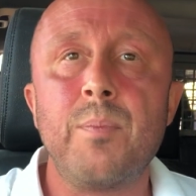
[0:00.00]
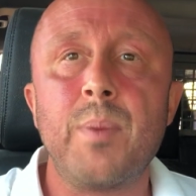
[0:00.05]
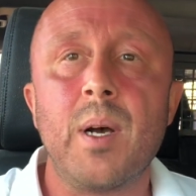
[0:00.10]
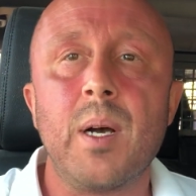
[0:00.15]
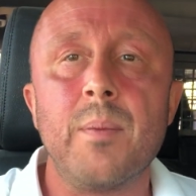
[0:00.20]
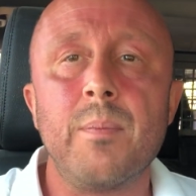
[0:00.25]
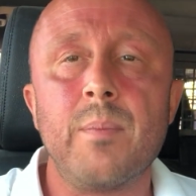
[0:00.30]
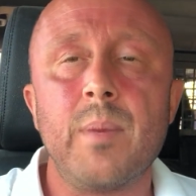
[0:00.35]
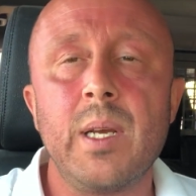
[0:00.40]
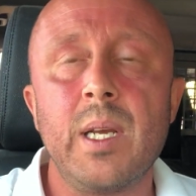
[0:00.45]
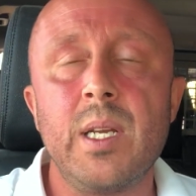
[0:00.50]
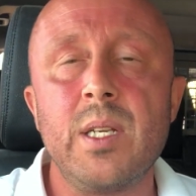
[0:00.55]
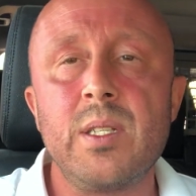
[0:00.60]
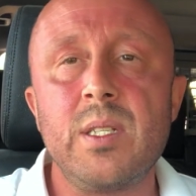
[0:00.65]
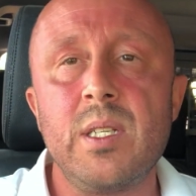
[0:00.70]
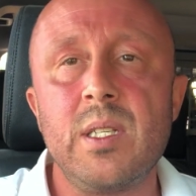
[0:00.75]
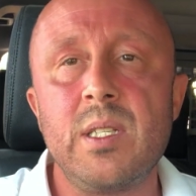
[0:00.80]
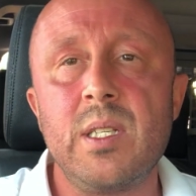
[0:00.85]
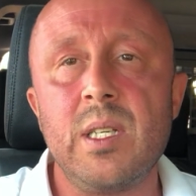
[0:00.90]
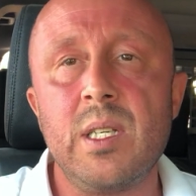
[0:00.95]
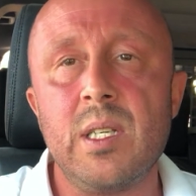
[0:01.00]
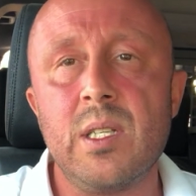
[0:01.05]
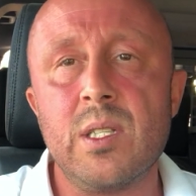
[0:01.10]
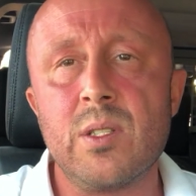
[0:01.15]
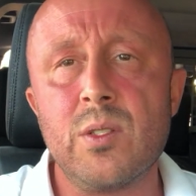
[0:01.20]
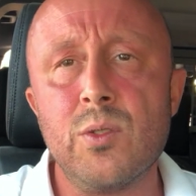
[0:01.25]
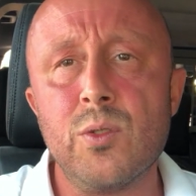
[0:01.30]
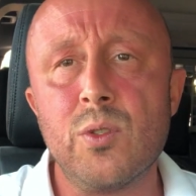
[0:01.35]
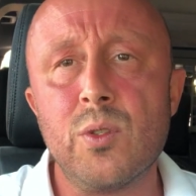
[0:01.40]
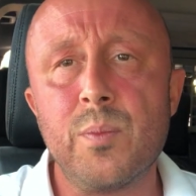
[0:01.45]
but my HCT
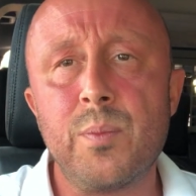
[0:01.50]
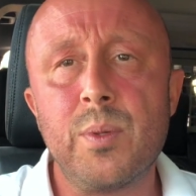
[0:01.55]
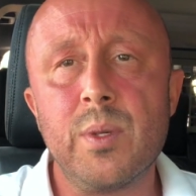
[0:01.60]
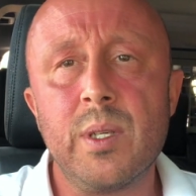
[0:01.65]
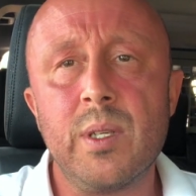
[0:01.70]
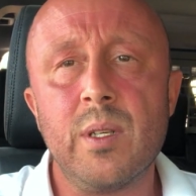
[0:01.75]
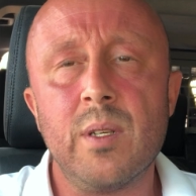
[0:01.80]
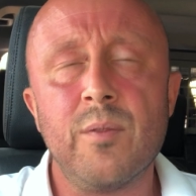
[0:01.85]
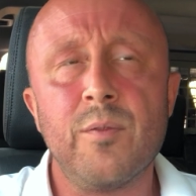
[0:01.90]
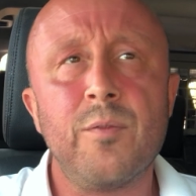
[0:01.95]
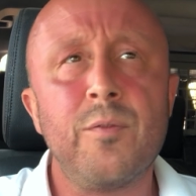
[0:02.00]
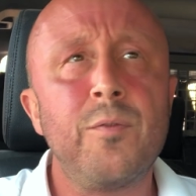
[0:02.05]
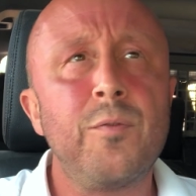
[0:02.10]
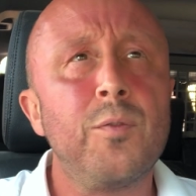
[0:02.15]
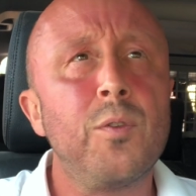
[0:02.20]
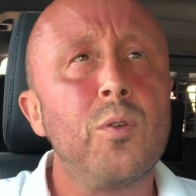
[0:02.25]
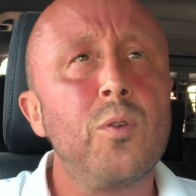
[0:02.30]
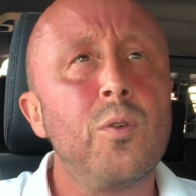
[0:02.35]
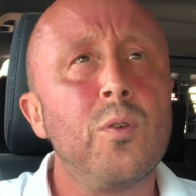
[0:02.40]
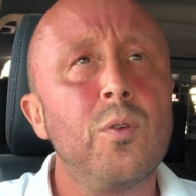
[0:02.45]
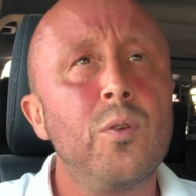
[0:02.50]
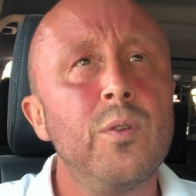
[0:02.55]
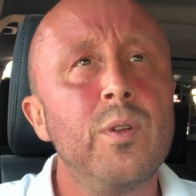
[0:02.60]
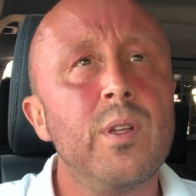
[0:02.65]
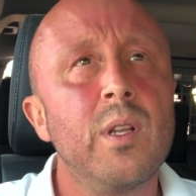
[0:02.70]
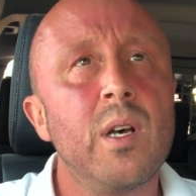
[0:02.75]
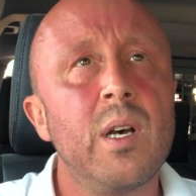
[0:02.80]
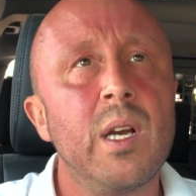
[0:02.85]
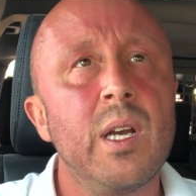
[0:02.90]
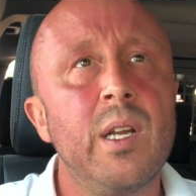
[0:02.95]
is
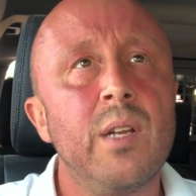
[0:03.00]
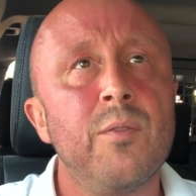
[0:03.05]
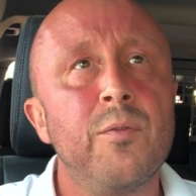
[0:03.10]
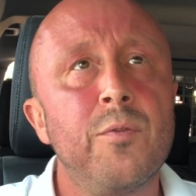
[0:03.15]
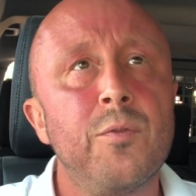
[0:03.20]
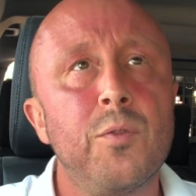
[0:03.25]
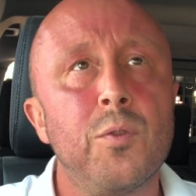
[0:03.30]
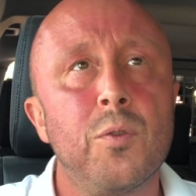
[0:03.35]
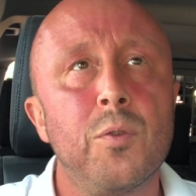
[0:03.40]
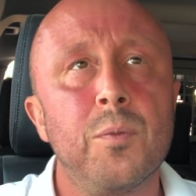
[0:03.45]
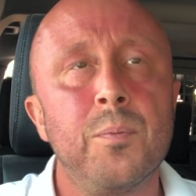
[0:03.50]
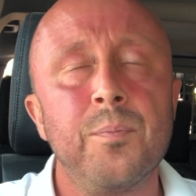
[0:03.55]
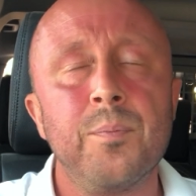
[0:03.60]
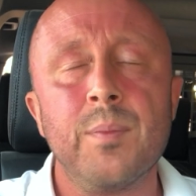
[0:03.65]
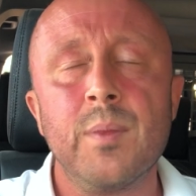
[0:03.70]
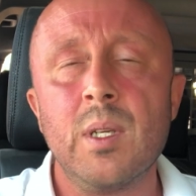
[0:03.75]
0.494,